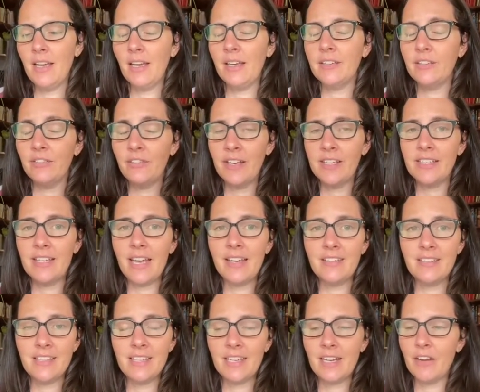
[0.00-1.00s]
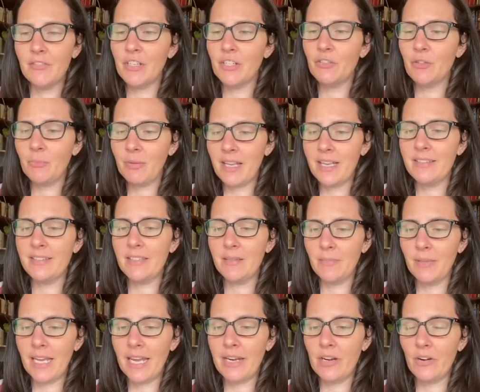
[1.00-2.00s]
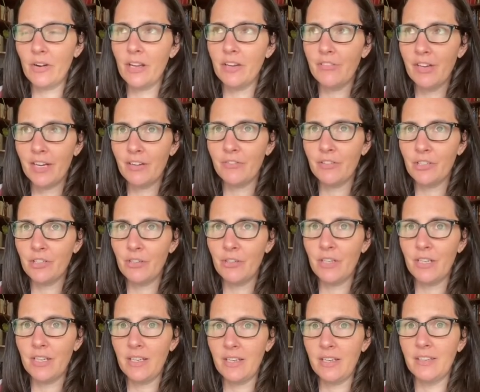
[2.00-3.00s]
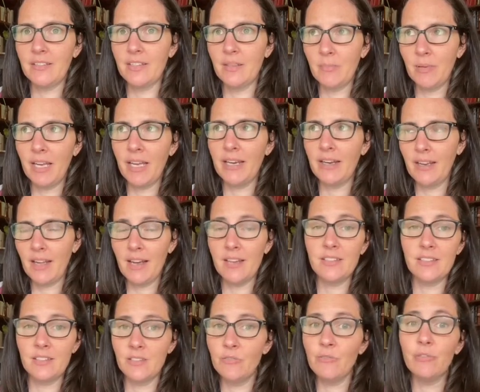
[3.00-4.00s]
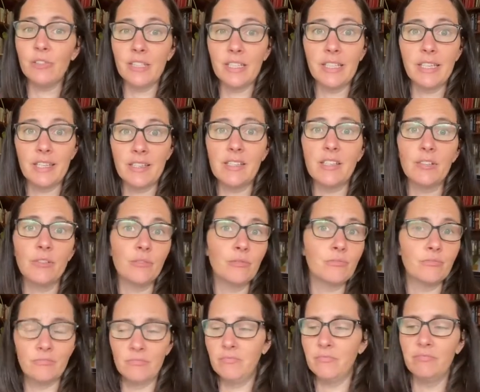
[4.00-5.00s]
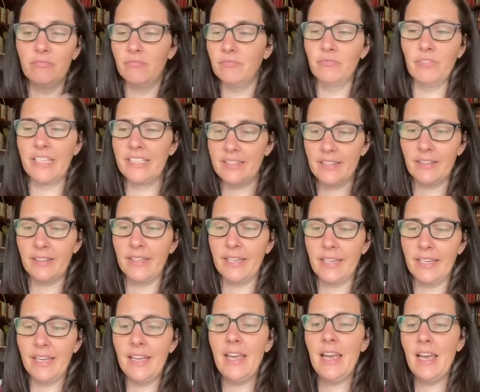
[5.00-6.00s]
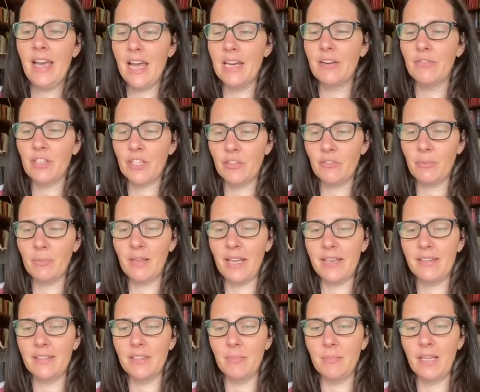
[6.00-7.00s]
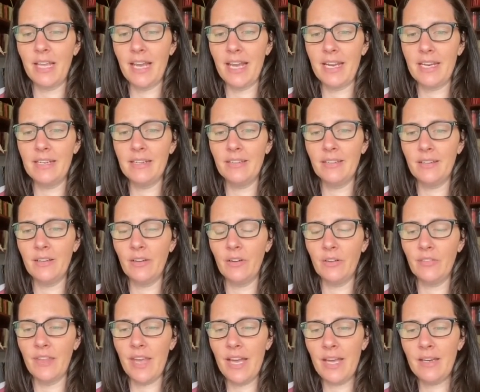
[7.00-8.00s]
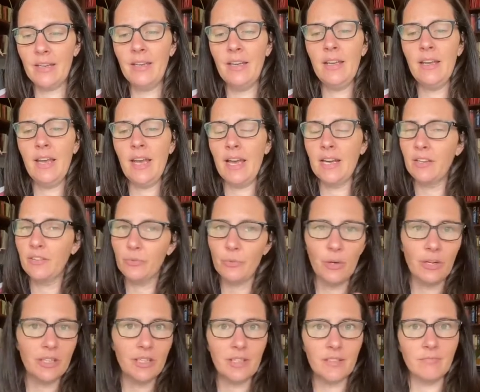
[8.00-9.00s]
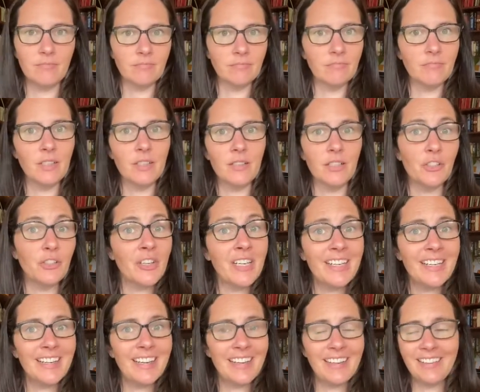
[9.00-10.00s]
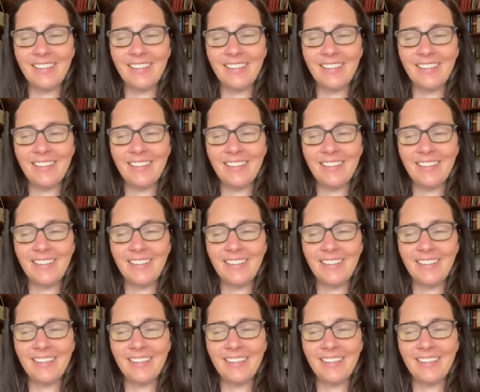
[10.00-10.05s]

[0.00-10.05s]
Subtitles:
It's fantastic. I've just replaced the blade on it. I've had it for 2 years. The blade lasted really until recently, and I've just replaced the blade on that, and it's working a treat again.